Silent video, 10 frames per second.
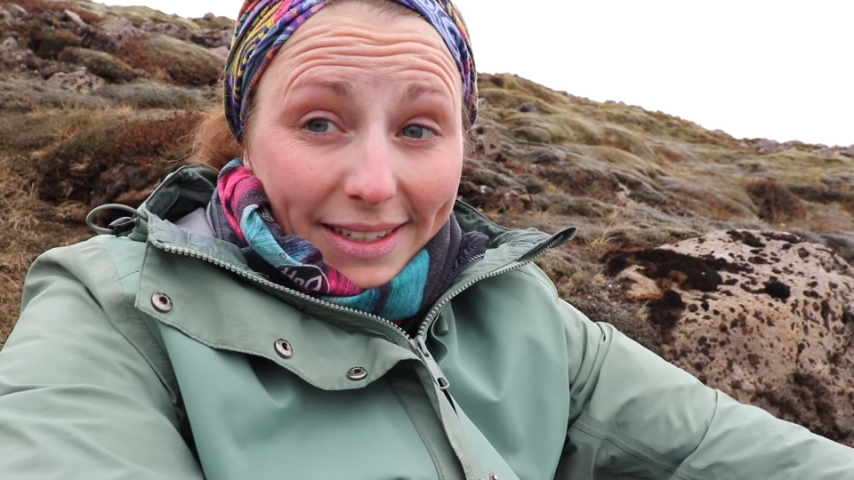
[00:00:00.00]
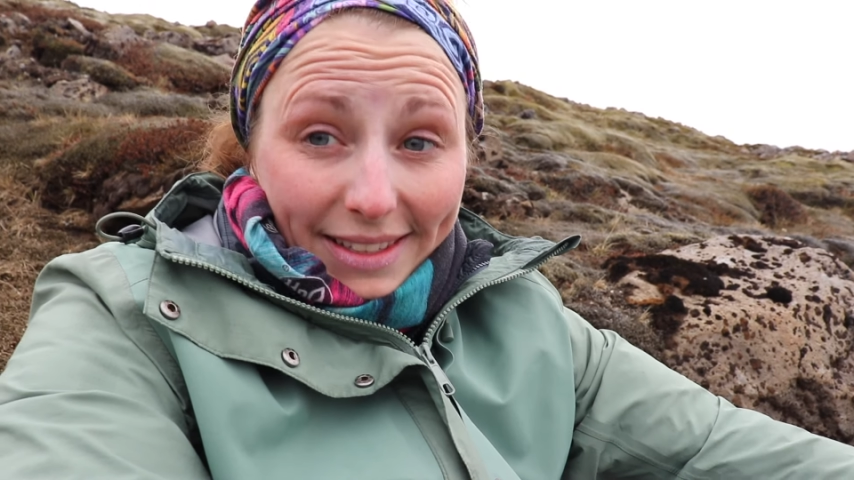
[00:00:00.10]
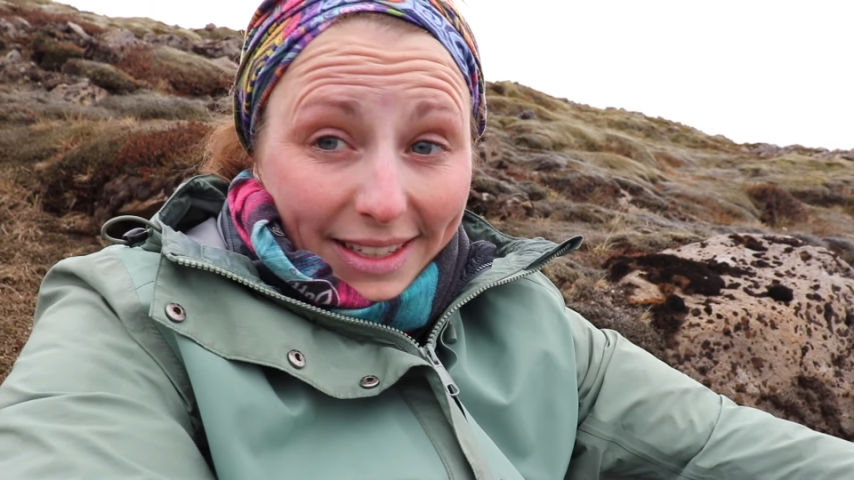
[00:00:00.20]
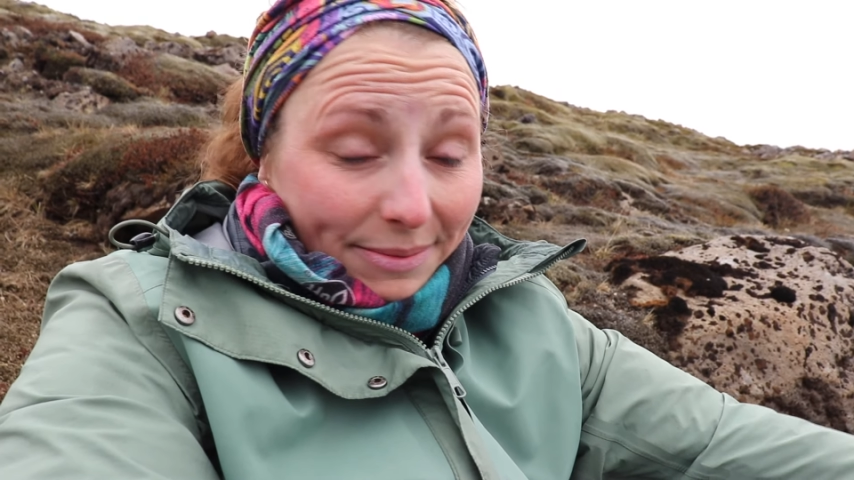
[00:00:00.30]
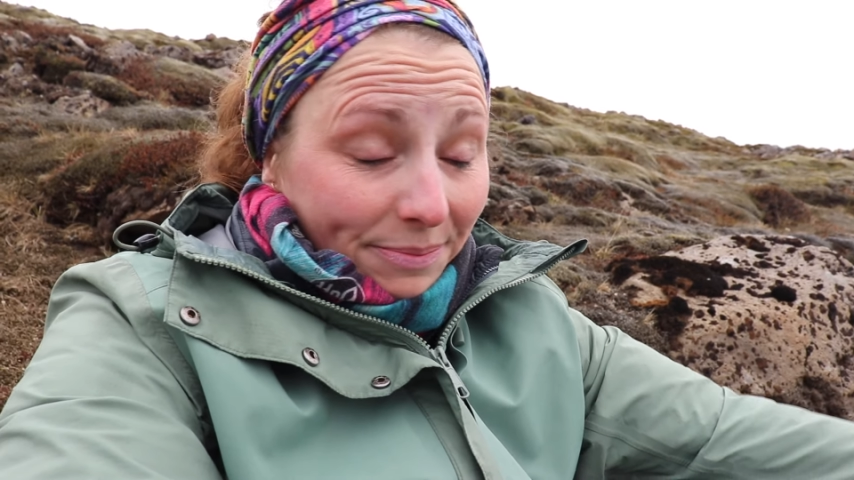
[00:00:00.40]

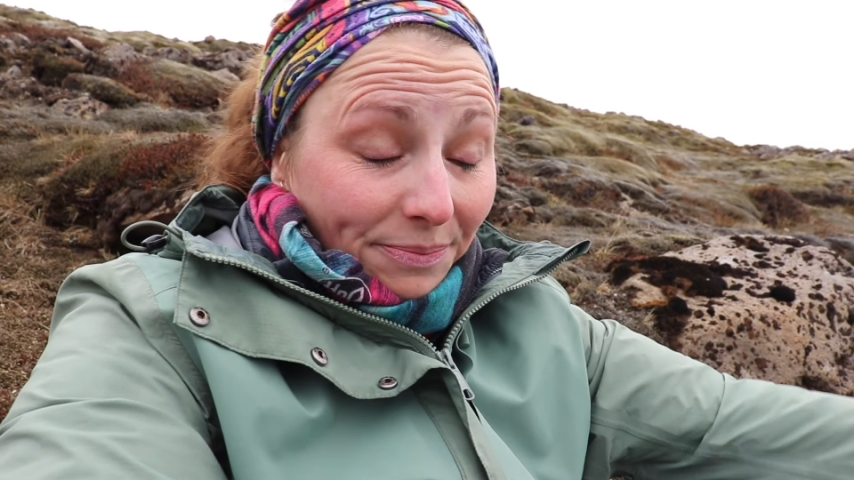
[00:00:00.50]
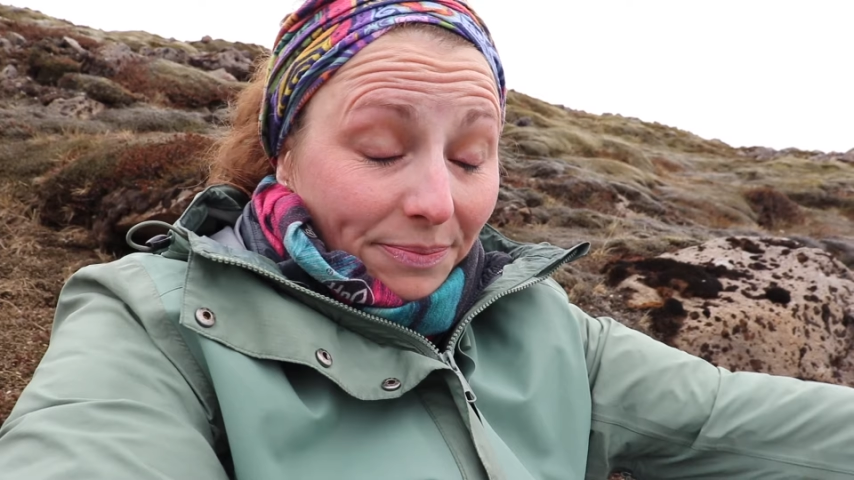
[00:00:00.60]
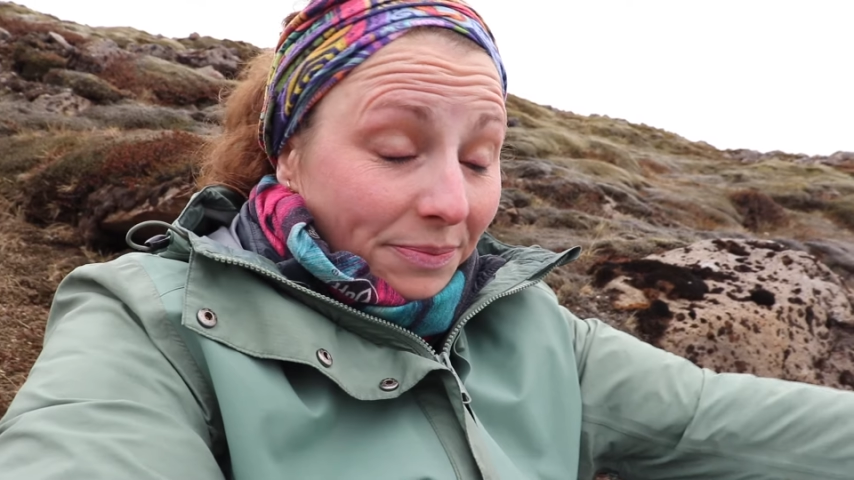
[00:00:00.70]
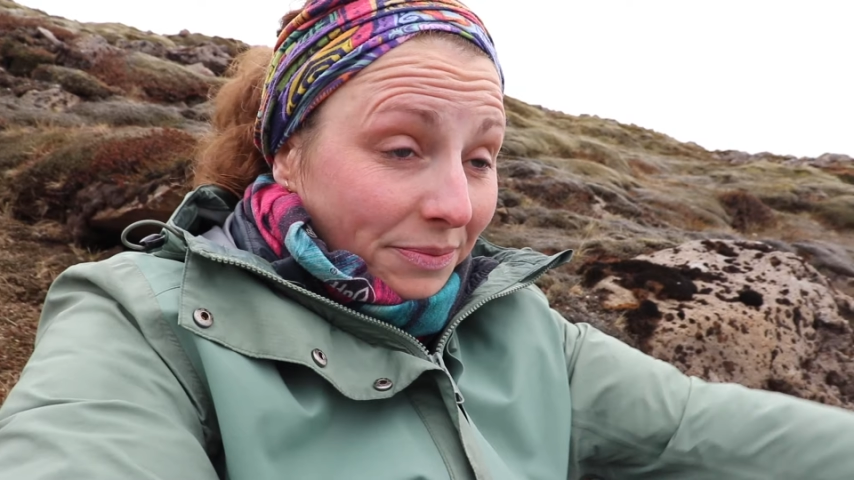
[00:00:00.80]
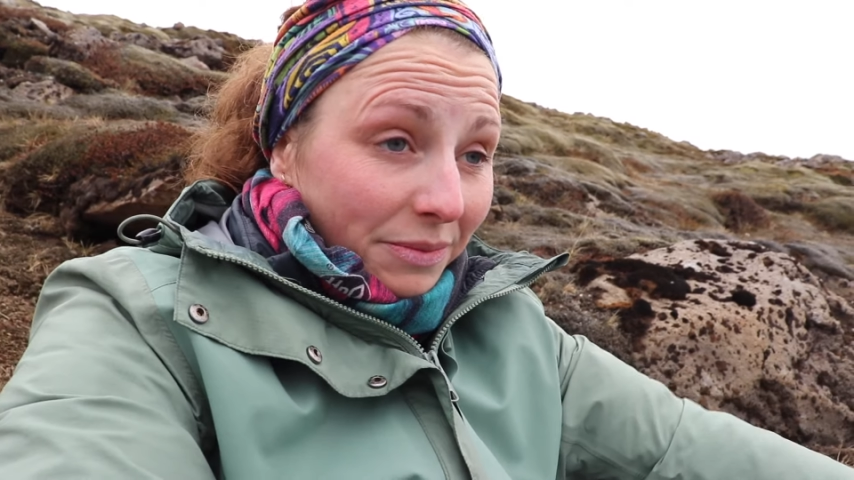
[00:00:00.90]

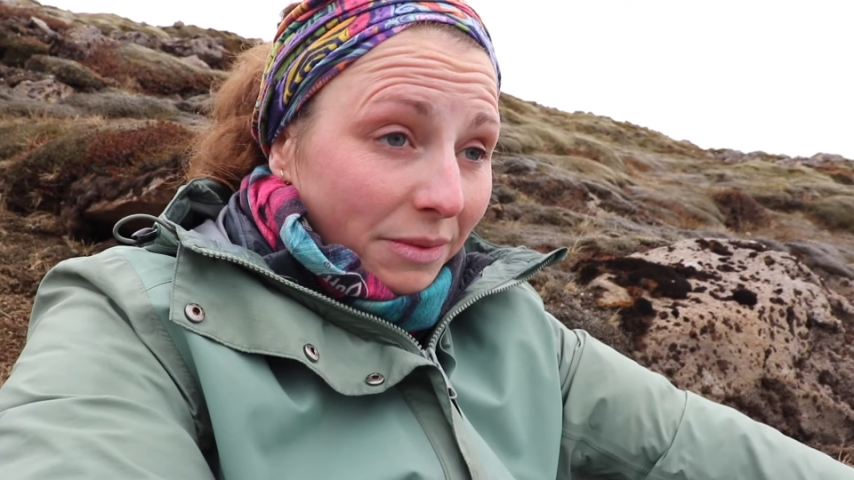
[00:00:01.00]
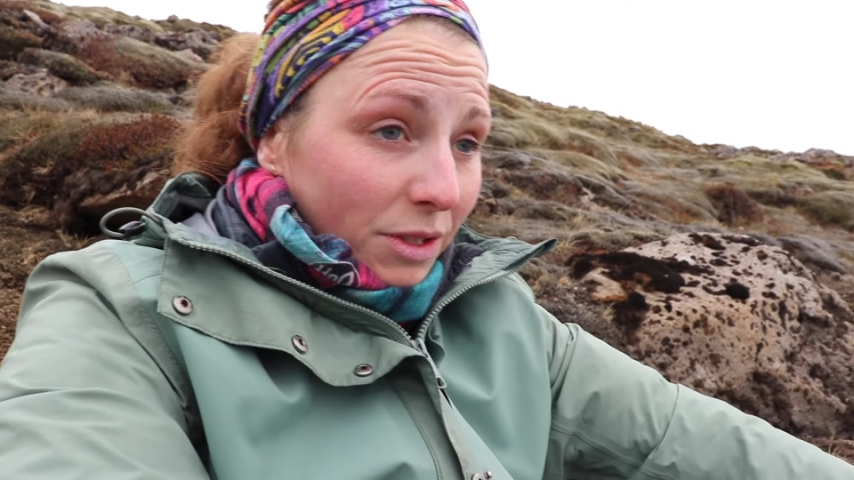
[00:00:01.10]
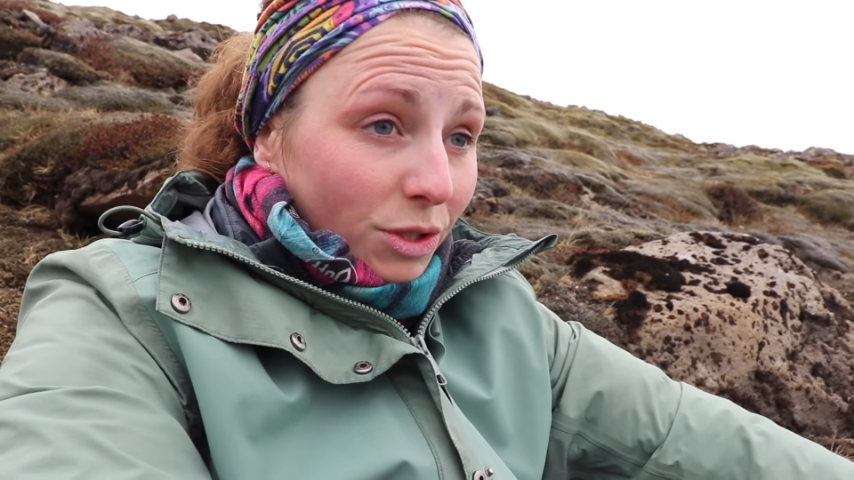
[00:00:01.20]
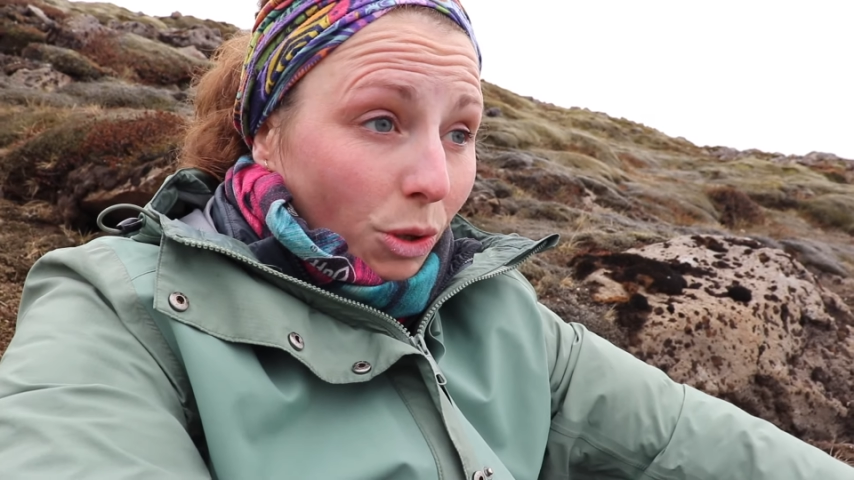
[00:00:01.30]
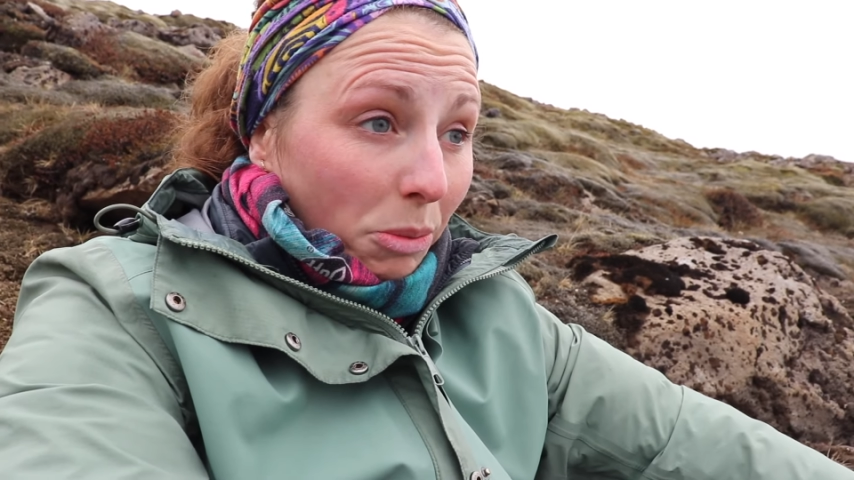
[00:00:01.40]
then
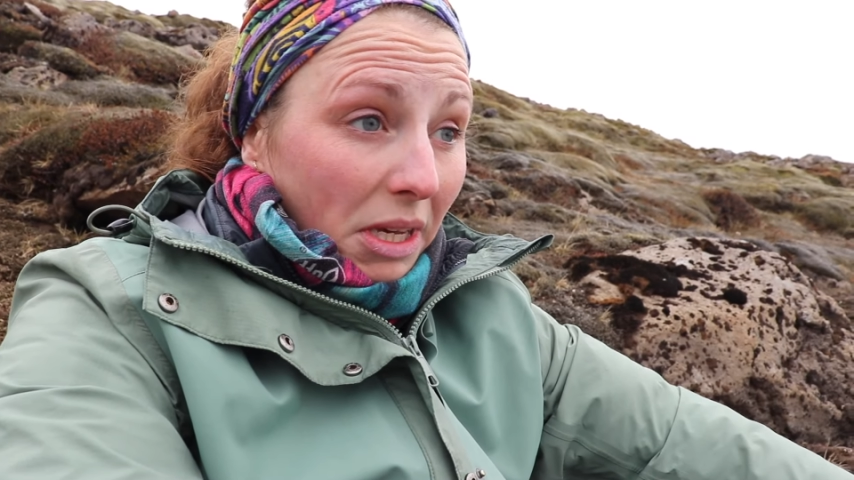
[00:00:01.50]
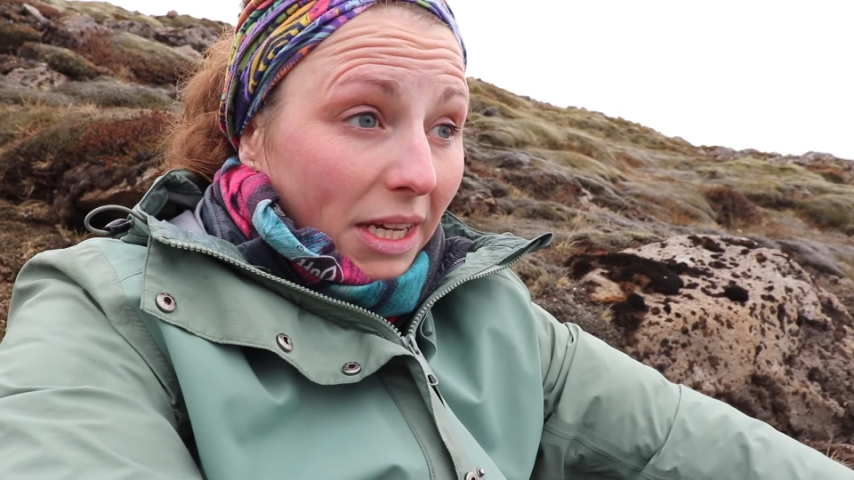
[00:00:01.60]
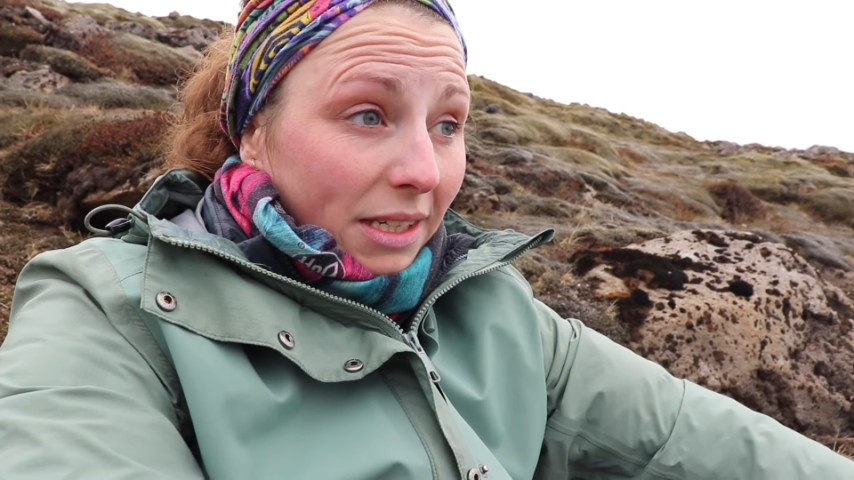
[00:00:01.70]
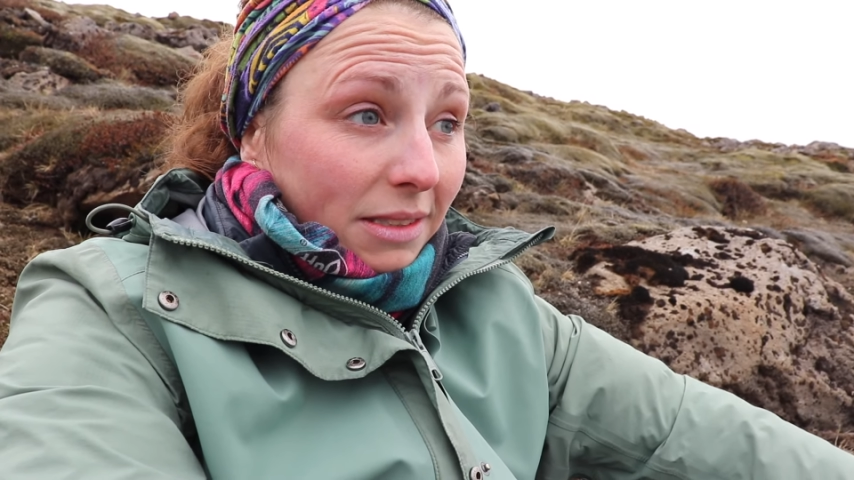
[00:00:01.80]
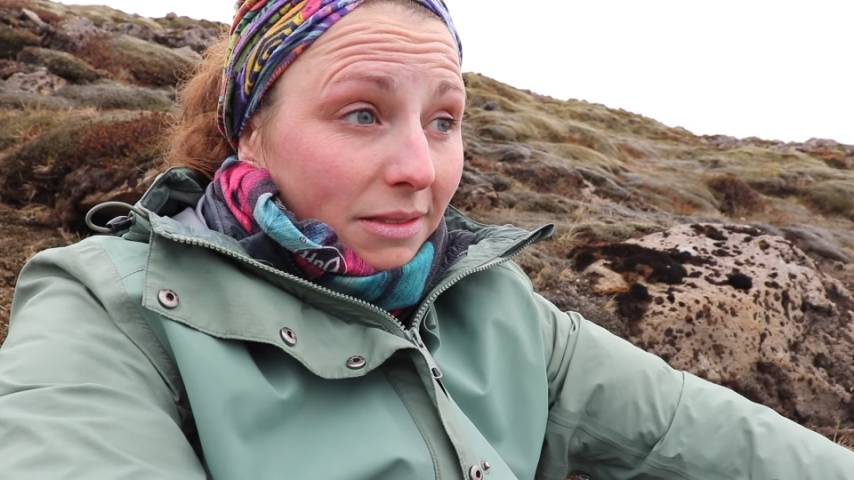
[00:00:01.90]
so be
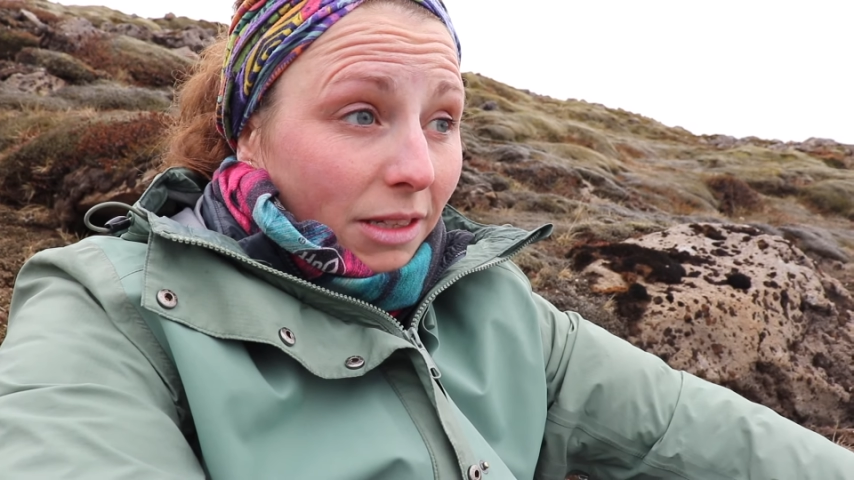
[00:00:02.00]
it.